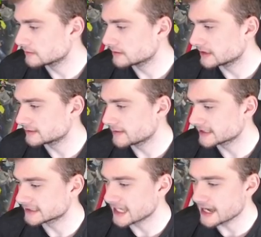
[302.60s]
Nice
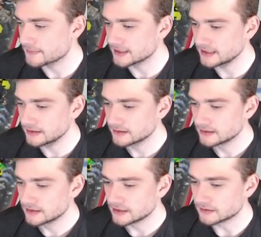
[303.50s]
pass to Kapanen.
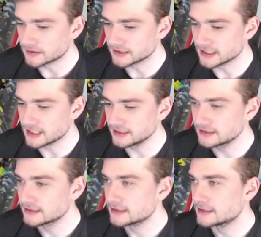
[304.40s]
Over to
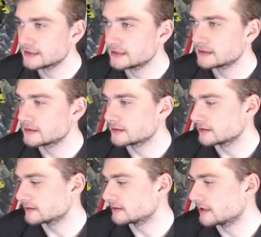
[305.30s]
Dunn.
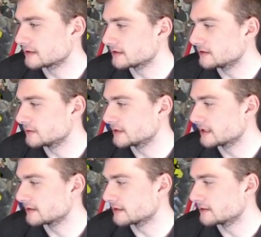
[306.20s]
Nothing doing
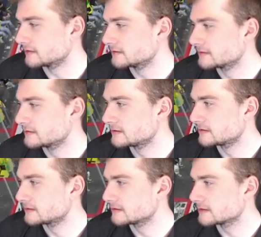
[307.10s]
there, though.
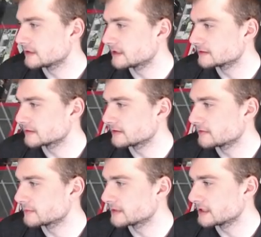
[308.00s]
That's right
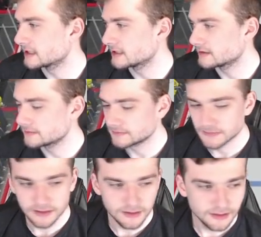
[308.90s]
for a big hit.
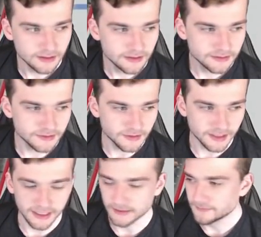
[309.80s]
It's
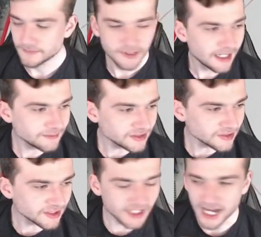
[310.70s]
okay. I'm
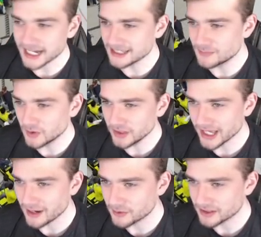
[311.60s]
doing good, hockey boy.
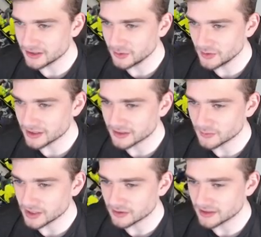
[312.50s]
How are you?
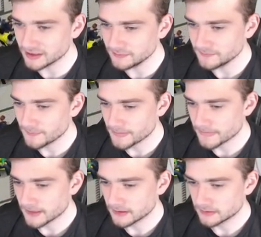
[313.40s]
Welcome, welcome.
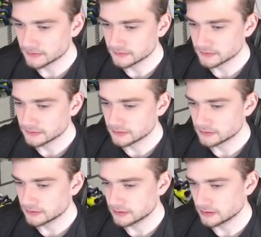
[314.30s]

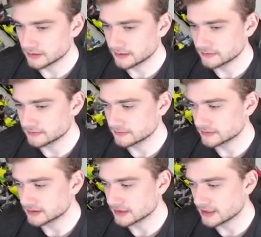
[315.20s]
Oh, that
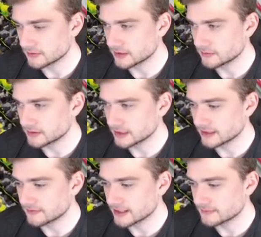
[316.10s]
was not what I wanted to
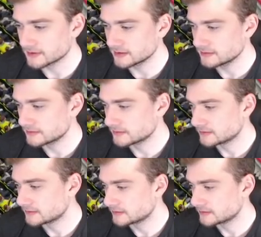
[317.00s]
have happen. I